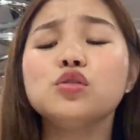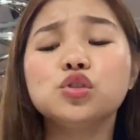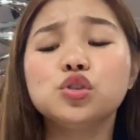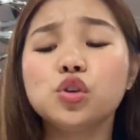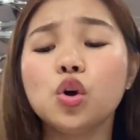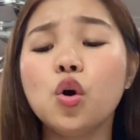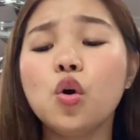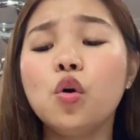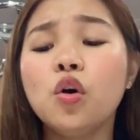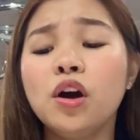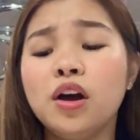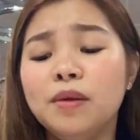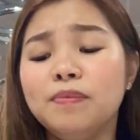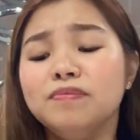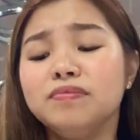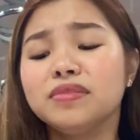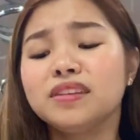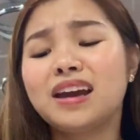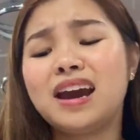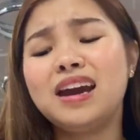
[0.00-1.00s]
So,
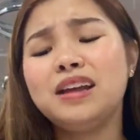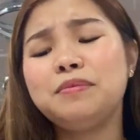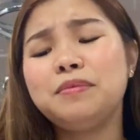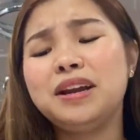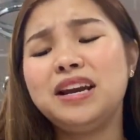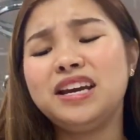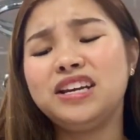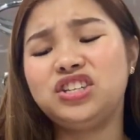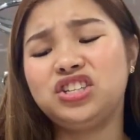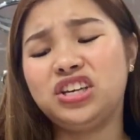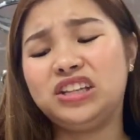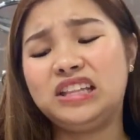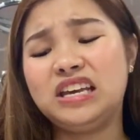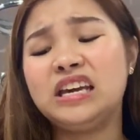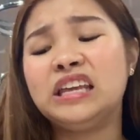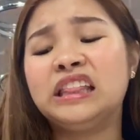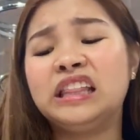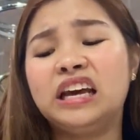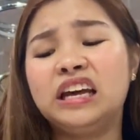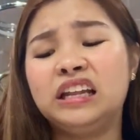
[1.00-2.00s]
kahit maliit siya
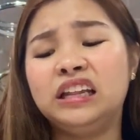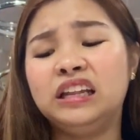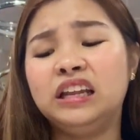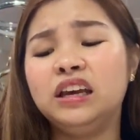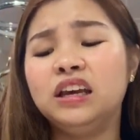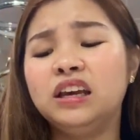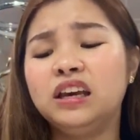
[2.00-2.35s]
tingnan,